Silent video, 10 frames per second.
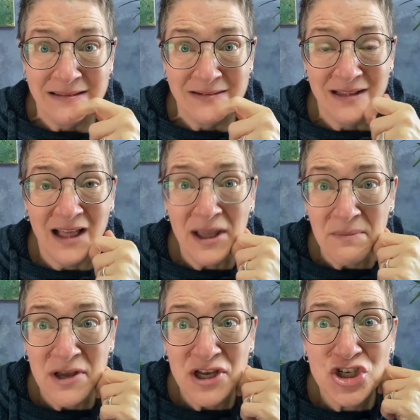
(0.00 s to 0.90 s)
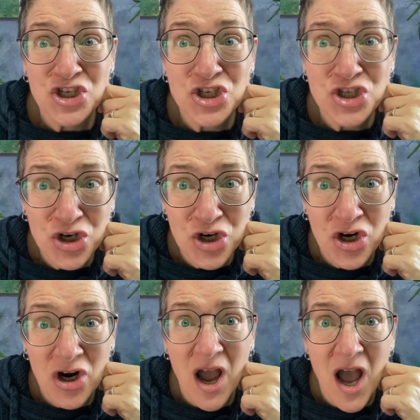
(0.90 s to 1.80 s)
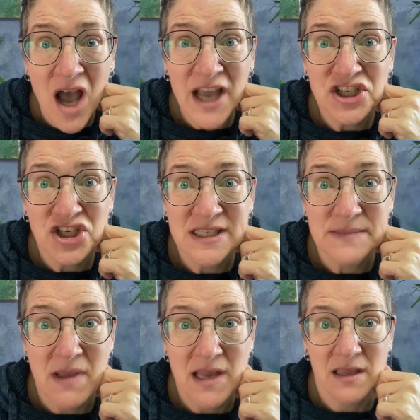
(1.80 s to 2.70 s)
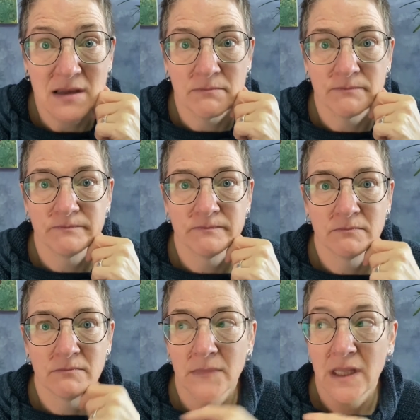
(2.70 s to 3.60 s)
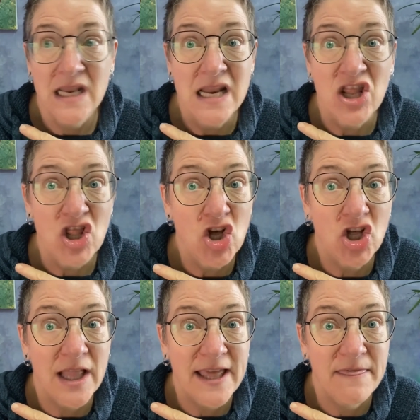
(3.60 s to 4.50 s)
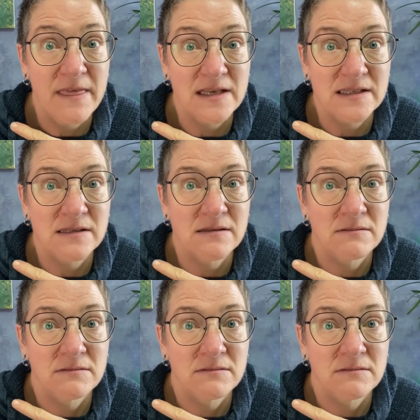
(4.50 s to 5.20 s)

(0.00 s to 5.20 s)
Well, I'm sure I just met him. He didn't look like this.